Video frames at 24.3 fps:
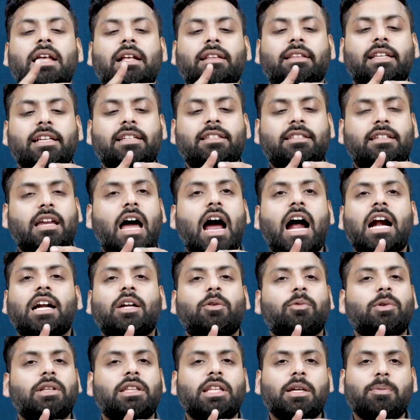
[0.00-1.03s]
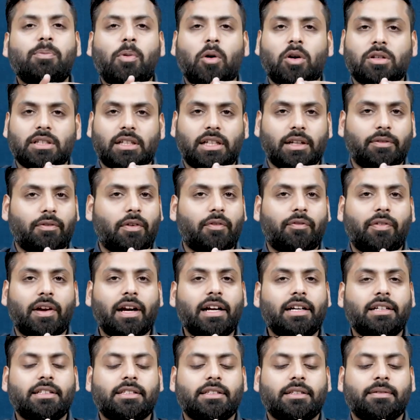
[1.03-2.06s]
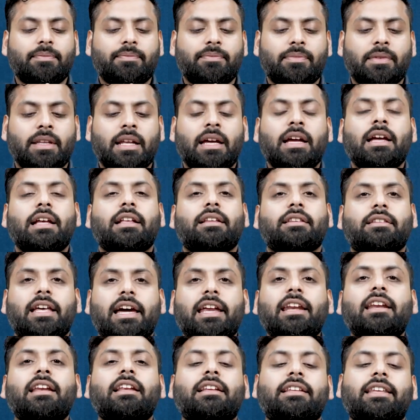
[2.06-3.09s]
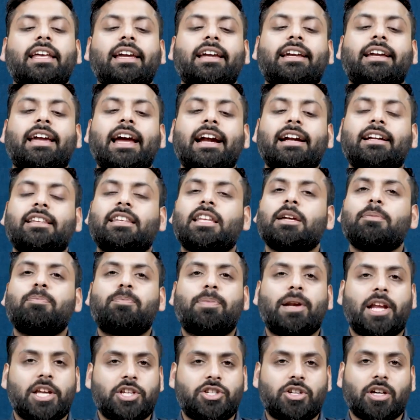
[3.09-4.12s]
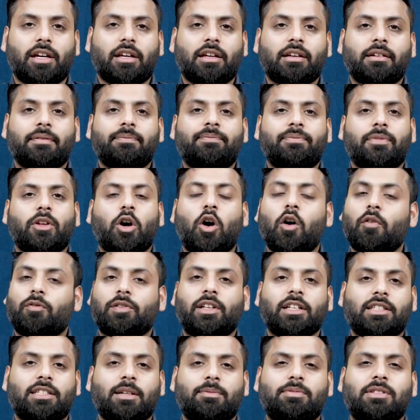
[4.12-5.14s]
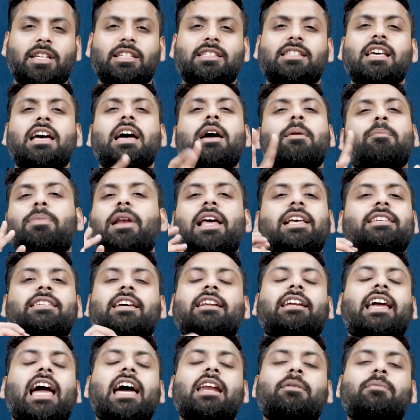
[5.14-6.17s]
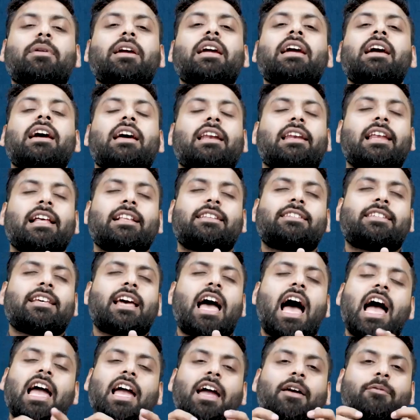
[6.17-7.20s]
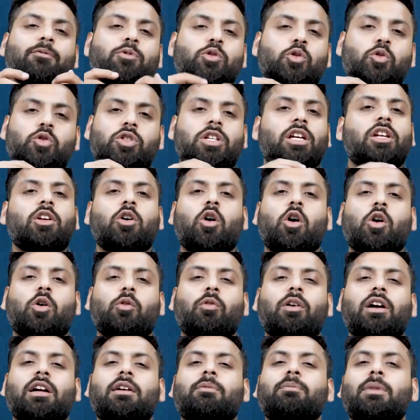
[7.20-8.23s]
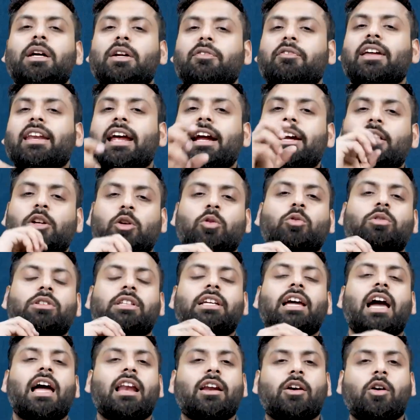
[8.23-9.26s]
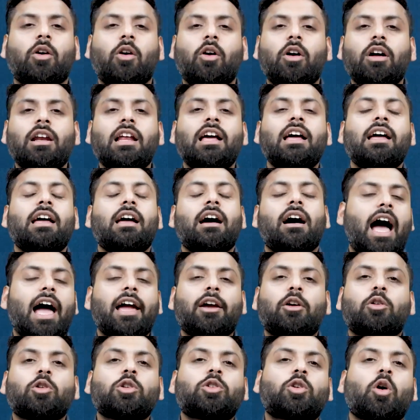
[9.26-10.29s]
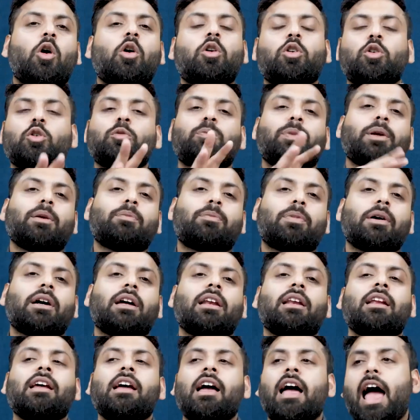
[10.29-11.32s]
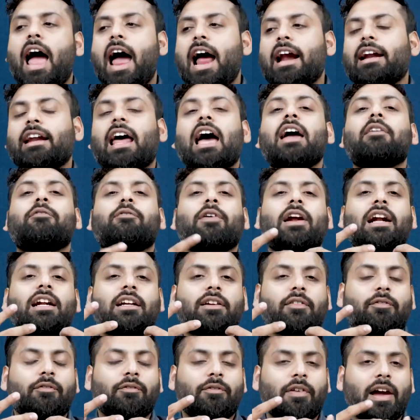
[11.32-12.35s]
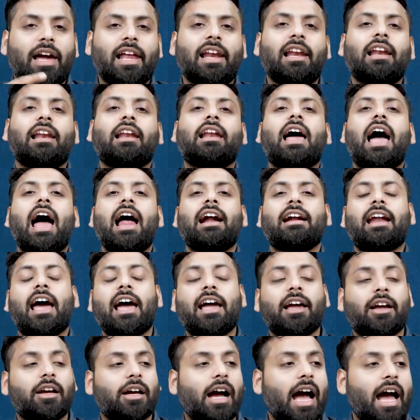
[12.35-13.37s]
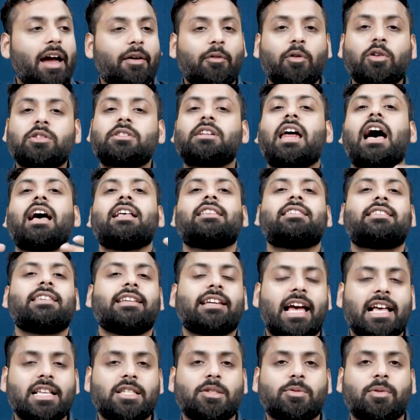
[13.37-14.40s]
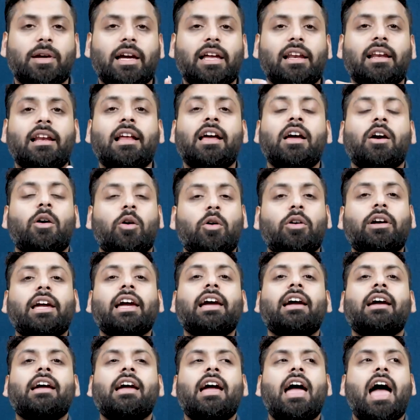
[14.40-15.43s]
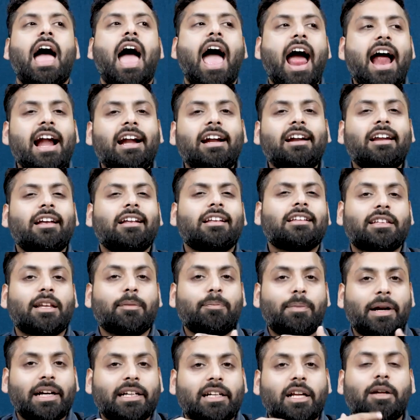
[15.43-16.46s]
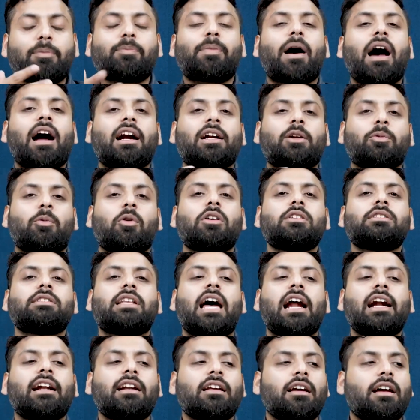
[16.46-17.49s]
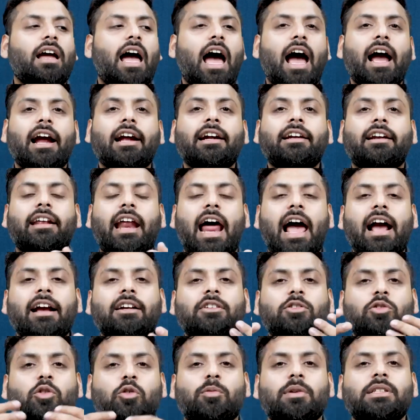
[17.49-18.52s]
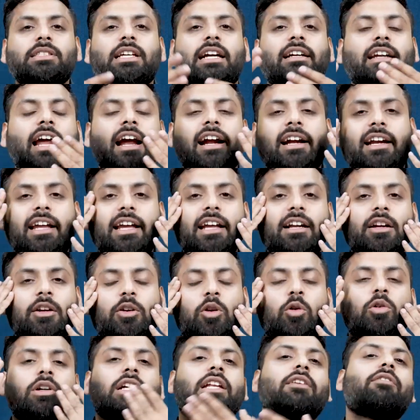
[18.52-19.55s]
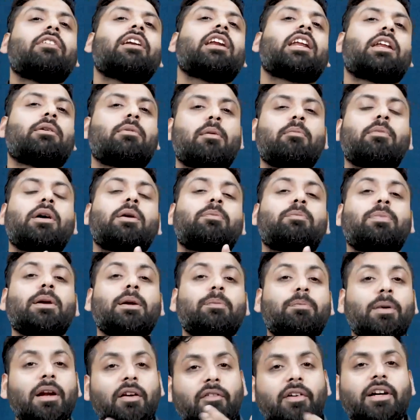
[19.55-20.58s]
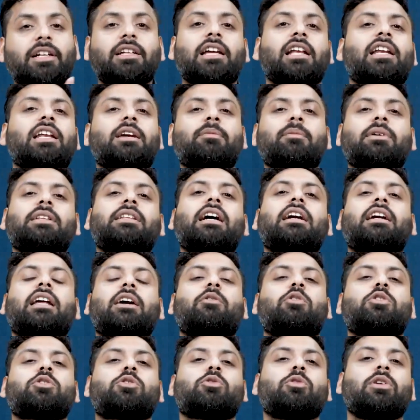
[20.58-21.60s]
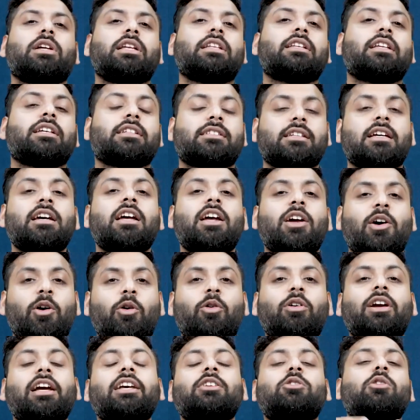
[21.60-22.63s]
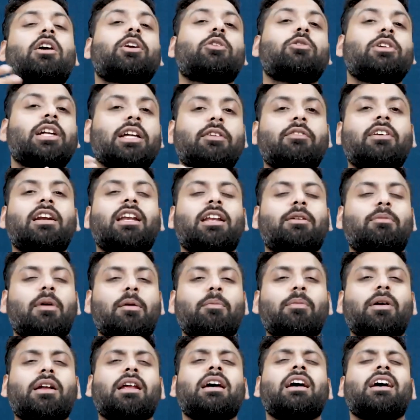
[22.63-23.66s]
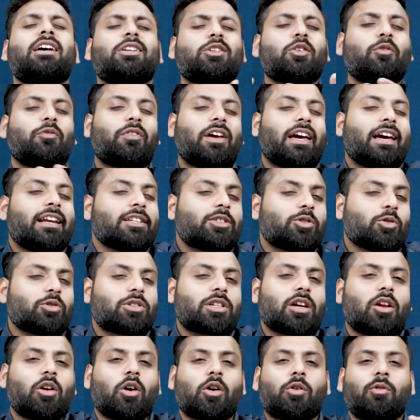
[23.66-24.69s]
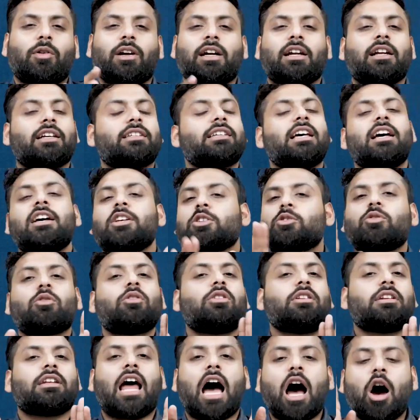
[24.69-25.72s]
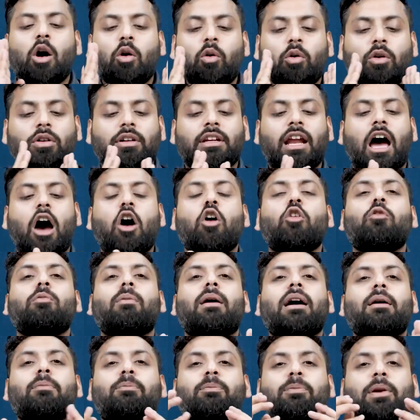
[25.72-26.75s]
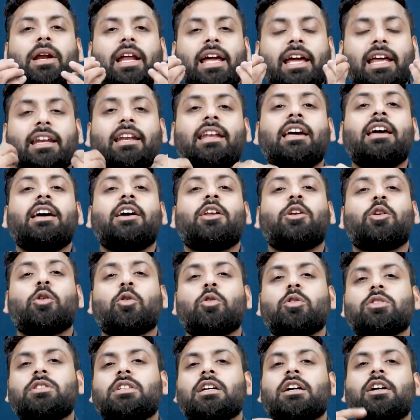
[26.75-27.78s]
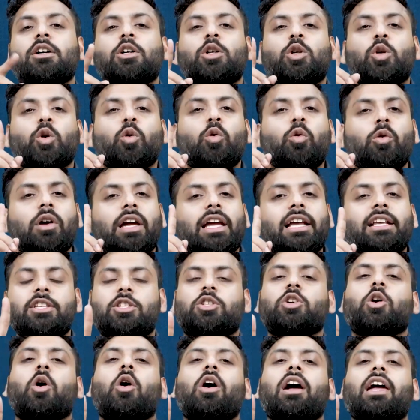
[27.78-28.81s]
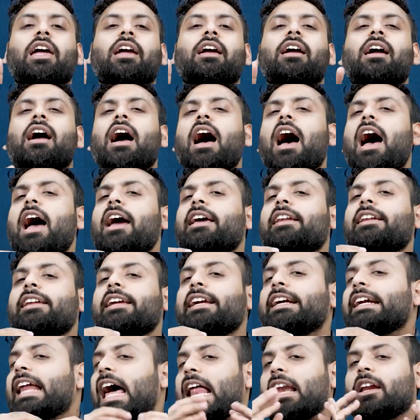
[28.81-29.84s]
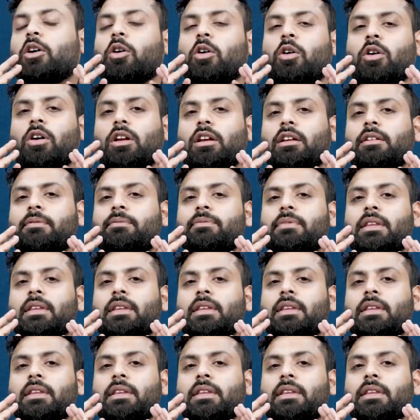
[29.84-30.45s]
they start with the positive effects, then they get the pleasure of the substance. Pleasure can be, let's say I am socially awkward, but when I took the alcohol, I could talk to people and I felt well, and I was dancing as well. Okay, and the better part was that I drank so much that I don't even remember. People were telling me that I was doing this. Okay, so I don't even remember. So where is social awkwardness? So now my brain knows, to enjoy I need alcohol.